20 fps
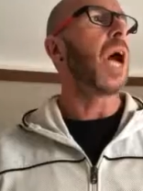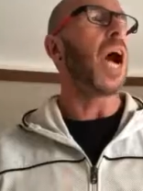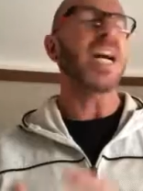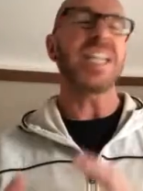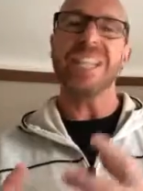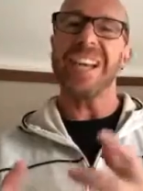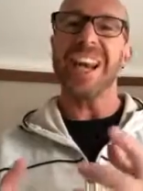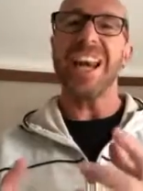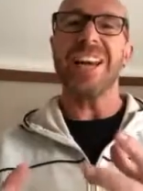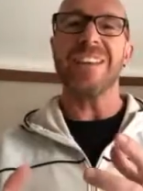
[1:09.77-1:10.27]
our
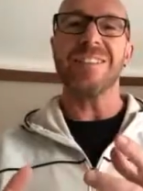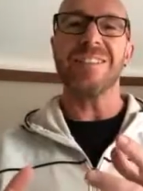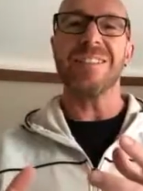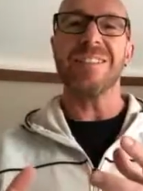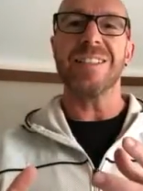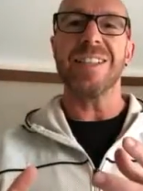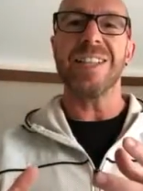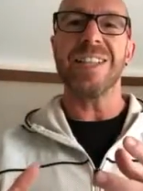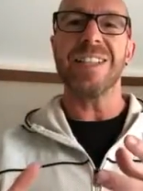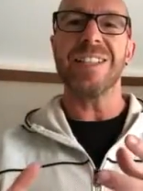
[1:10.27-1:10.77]

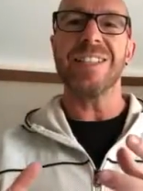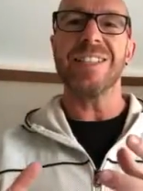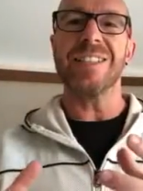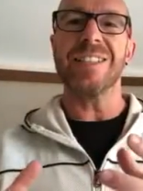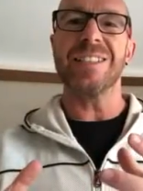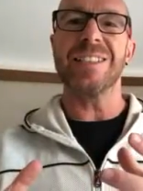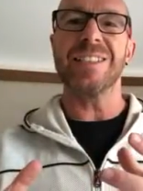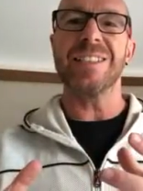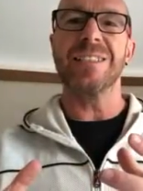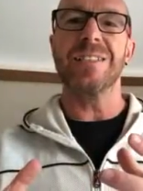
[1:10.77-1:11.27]
glass
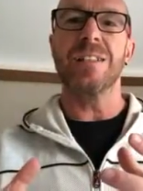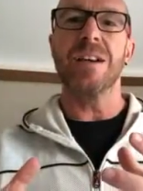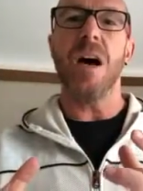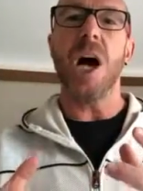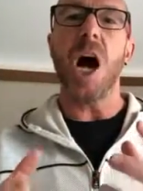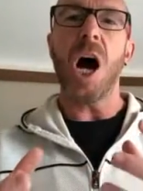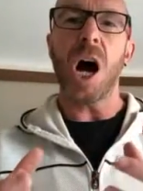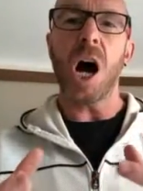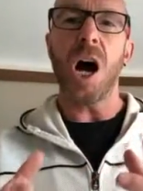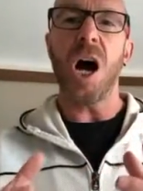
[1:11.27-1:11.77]
is
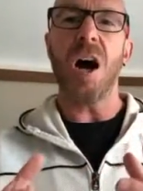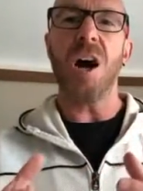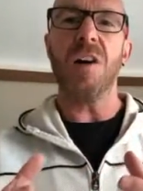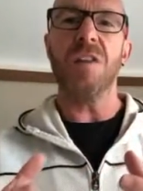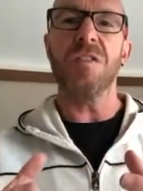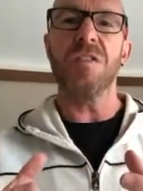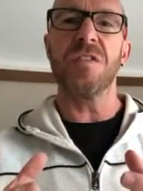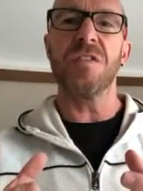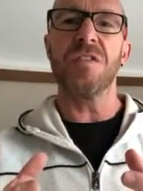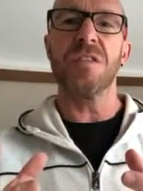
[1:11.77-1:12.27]

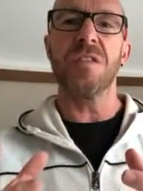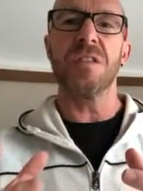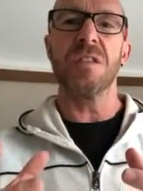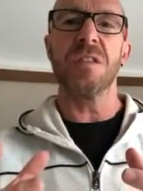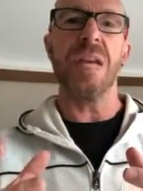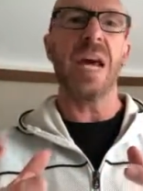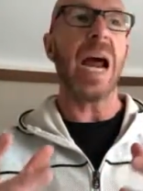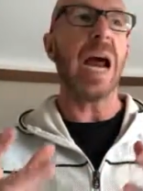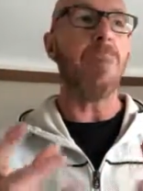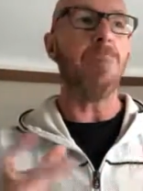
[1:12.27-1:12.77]
half
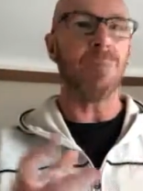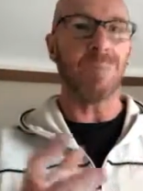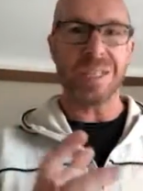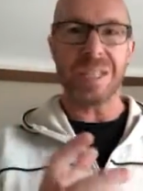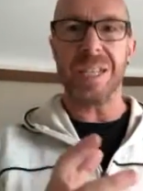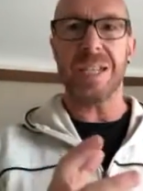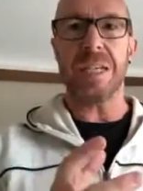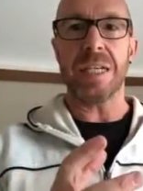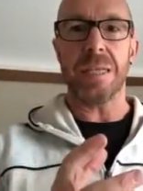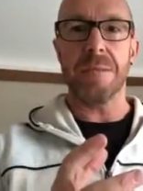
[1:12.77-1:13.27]

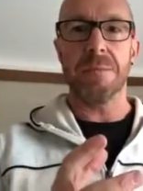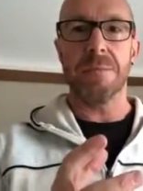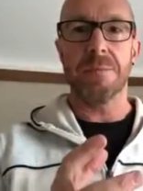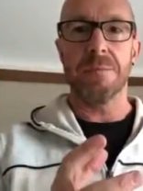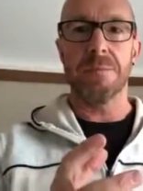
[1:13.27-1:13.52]
empty.